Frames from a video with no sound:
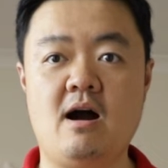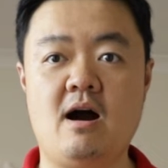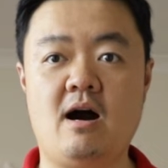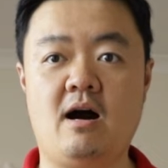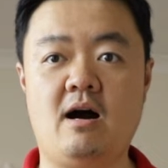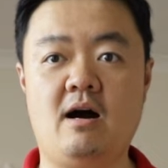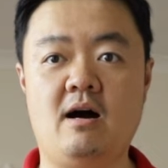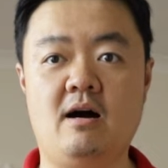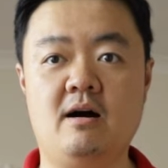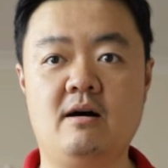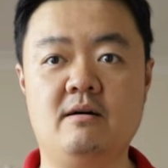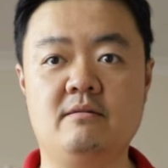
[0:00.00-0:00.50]

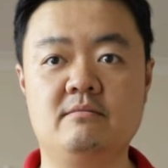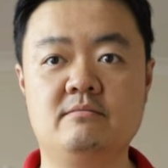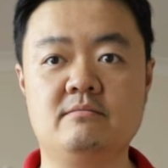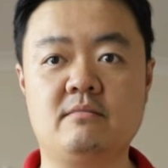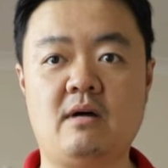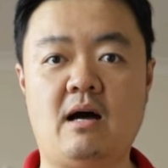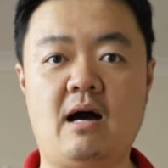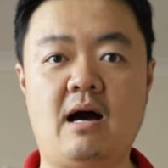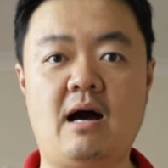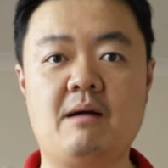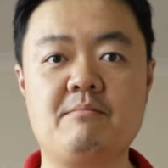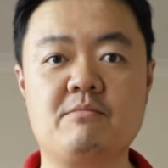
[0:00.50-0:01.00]

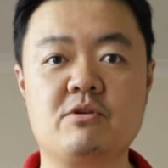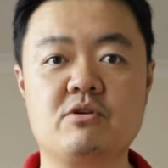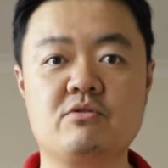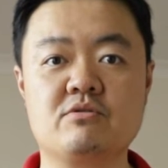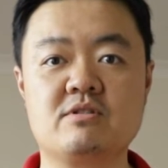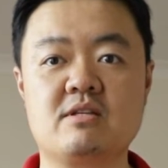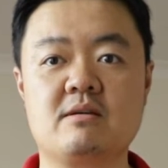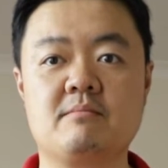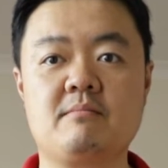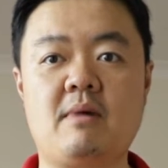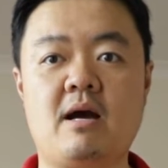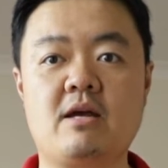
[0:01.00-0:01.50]
I'm
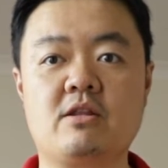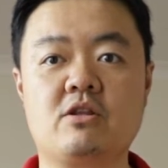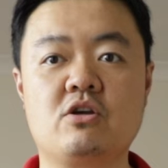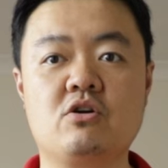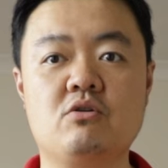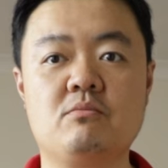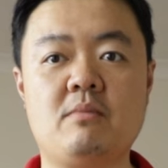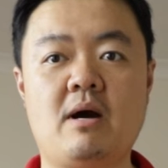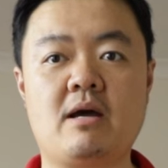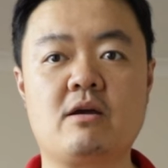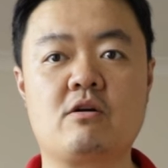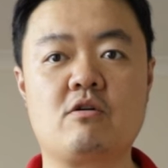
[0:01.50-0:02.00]
using my
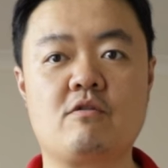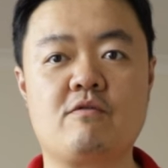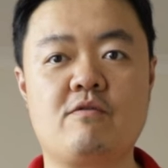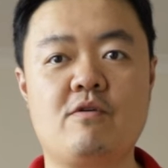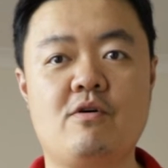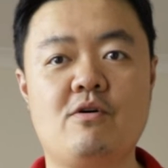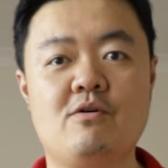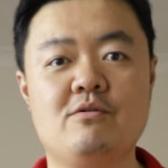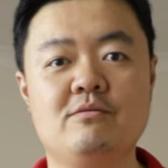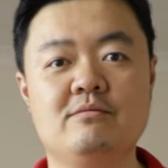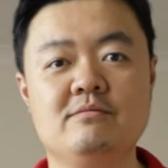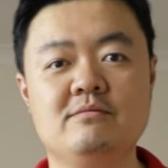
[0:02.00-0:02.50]
new
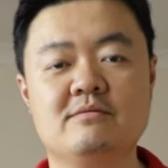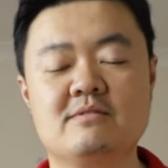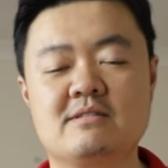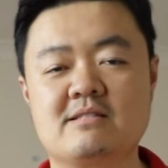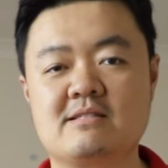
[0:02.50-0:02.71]
microphone,